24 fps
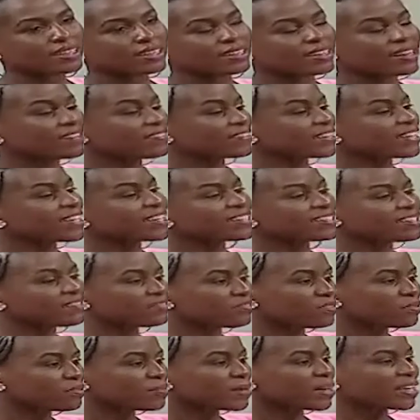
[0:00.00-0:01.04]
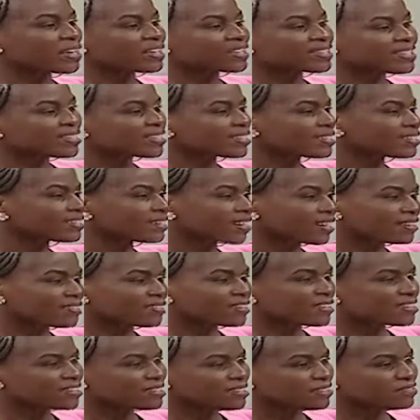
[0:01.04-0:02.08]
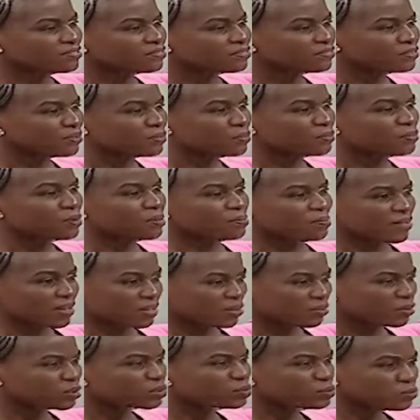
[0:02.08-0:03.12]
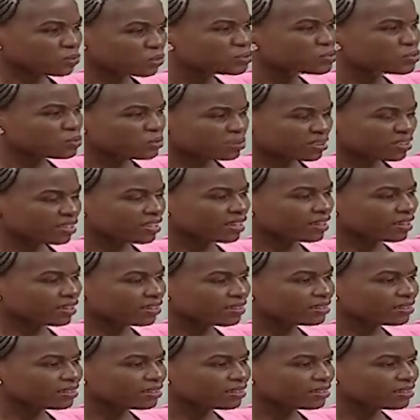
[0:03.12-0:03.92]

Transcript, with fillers: careers are for men, certain careers are for women? What What do you think?